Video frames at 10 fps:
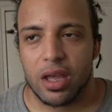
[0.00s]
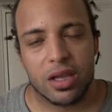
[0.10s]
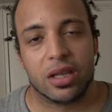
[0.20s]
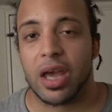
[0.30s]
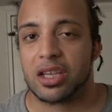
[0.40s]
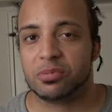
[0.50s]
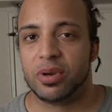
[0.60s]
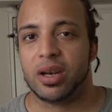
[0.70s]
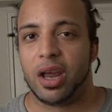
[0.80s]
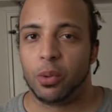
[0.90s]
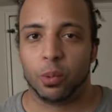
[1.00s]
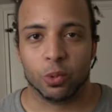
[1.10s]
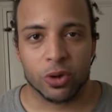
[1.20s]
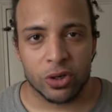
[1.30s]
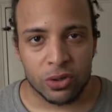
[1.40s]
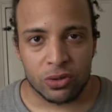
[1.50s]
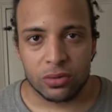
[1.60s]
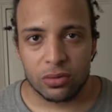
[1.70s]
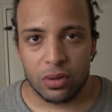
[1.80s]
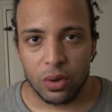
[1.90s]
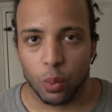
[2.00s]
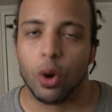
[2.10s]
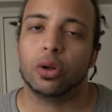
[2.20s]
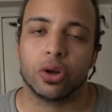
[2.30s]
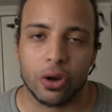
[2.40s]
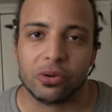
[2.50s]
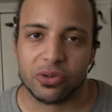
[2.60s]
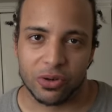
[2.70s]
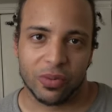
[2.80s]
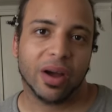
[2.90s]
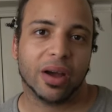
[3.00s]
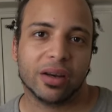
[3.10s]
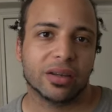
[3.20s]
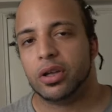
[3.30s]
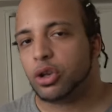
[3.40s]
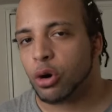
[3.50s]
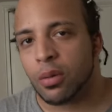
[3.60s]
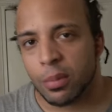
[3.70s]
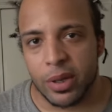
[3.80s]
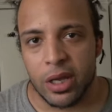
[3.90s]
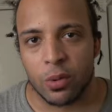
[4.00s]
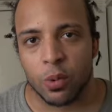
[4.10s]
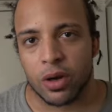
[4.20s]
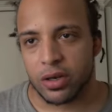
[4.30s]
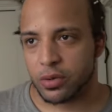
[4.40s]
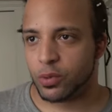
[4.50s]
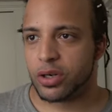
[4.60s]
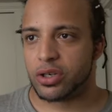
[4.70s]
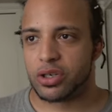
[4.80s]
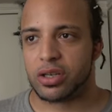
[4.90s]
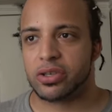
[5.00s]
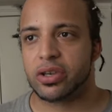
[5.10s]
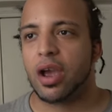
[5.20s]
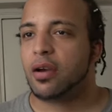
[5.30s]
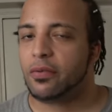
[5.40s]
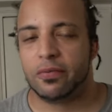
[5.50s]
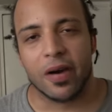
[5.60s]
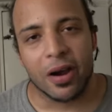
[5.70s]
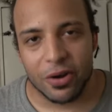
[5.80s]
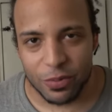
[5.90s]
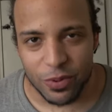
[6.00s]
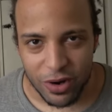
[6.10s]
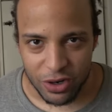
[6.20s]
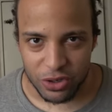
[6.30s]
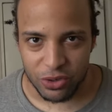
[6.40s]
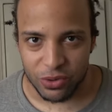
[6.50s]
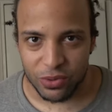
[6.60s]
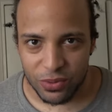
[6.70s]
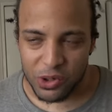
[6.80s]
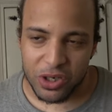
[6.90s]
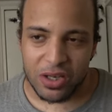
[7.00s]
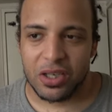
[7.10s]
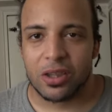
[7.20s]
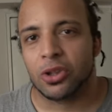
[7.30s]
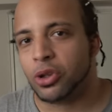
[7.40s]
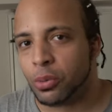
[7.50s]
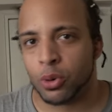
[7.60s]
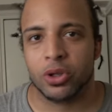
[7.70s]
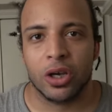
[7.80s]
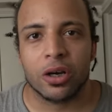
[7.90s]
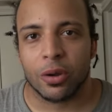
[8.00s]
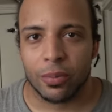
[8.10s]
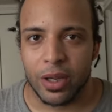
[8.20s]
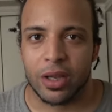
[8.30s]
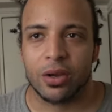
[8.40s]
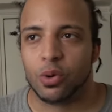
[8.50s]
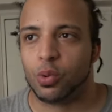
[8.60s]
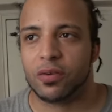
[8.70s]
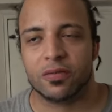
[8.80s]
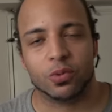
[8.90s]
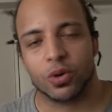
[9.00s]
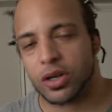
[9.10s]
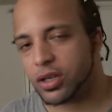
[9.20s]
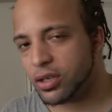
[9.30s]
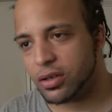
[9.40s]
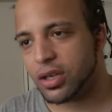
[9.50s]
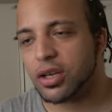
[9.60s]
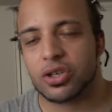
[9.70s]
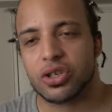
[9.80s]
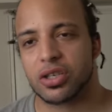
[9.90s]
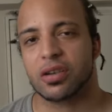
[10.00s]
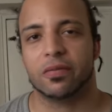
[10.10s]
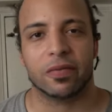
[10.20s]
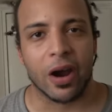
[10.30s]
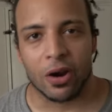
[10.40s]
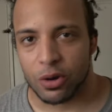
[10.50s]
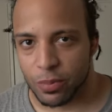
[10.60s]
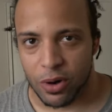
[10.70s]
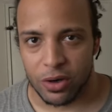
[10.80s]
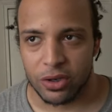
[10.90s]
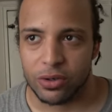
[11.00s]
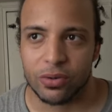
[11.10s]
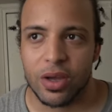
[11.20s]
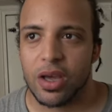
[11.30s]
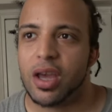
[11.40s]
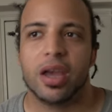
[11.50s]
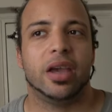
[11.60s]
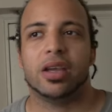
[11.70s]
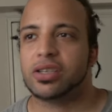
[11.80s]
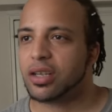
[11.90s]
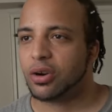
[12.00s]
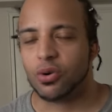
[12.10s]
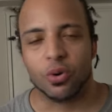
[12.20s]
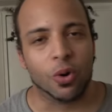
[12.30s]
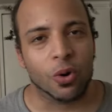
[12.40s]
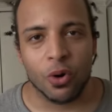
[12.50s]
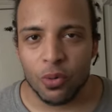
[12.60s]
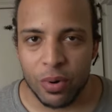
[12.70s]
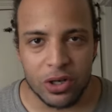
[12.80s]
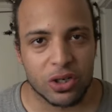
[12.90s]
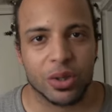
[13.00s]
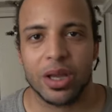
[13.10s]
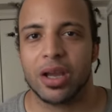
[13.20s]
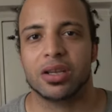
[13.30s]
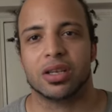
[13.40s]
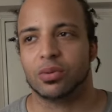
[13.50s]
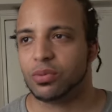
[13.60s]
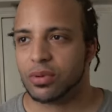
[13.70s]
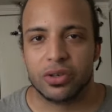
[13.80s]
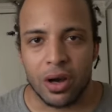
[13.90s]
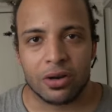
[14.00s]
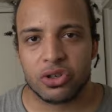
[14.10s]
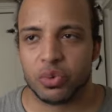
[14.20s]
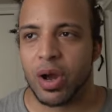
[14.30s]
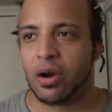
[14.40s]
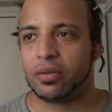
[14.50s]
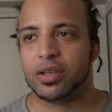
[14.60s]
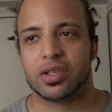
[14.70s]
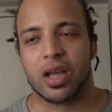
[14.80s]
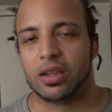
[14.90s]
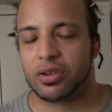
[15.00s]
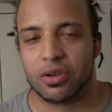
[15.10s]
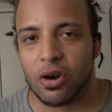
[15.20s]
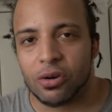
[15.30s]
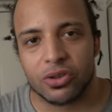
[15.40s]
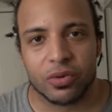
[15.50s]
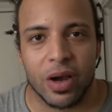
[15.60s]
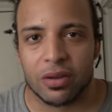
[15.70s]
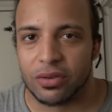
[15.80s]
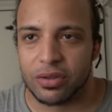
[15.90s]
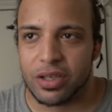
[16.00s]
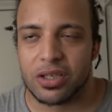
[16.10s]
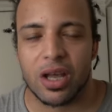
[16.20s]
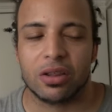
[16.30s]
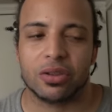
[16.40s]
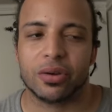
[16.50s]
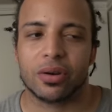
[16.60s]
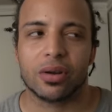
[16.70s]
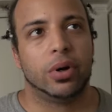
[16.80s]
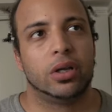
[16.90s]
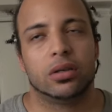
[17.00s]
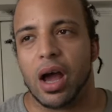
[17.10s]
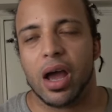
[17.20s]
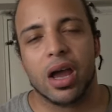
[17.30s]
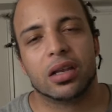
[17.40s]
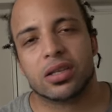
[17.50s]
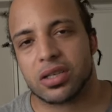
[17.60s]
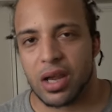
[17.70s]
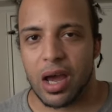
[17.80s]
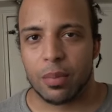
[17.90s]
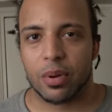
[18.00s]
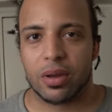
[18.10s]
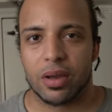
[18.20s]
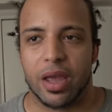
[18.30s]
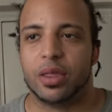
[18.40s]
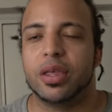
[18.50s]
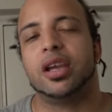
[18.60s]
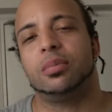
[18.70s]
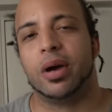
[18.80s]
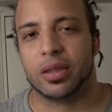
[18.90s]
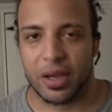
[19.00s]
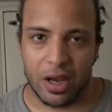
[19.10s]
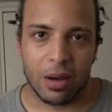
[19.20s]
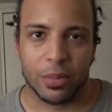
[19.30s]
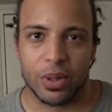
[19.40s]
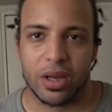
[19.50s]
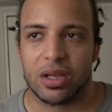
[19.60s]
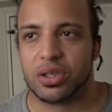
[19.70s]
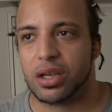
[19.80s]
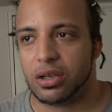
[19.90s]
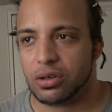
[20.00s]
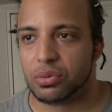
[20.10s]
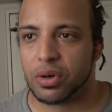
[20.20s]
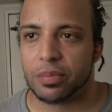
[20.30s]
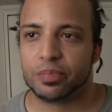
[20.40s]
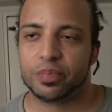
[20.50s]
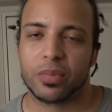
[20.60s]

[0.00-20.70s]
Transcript: it has been a real roller coaster ride. That normally would would have just fired upon you, or should I say, the no more younger me would, would could could have just fired upon you, and said a whole bunch of things and dogged you out and this that, and called you out and this that and third. But I had to stop and think about that comment, and I said, you know what?